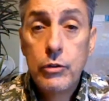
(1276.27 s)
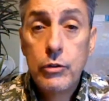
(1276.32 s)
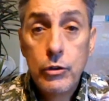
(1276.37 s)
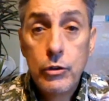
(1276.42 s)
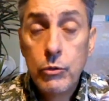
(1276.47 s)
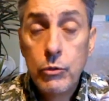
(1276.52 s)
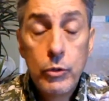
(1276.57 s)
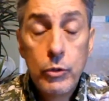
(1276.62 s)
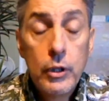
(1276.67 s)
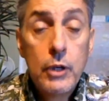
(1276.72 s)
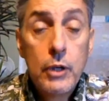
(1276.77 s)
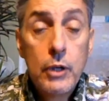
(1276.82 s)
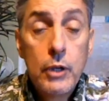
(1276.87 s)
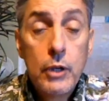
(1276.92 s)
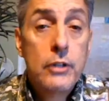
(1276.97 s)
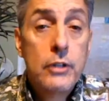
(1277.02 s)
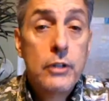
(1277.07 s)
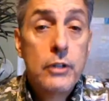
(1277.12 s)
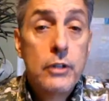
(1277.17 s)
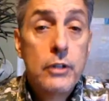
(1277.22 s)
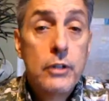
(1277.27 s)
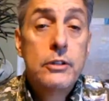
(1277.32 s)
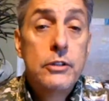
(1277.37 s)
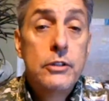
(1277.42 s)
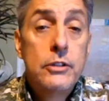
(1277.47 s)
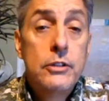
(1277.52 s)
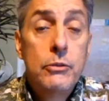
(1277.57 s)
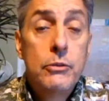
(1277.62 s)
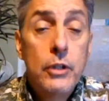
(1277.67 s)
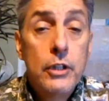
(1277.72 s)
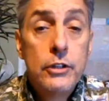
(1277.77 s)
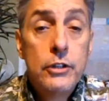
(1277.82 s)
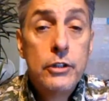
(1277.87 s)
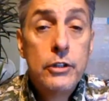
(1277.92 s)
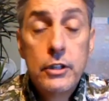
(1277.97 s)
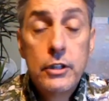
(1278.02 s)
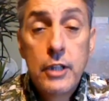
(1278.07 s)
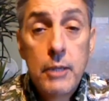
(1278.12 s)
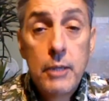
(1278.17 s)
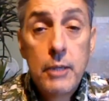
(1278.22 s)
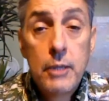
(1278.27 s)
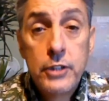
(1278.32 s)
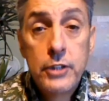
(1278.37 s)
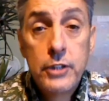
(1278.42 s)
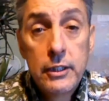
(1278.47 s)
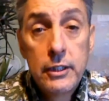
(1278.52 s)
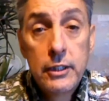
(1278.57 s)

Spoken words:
really should come check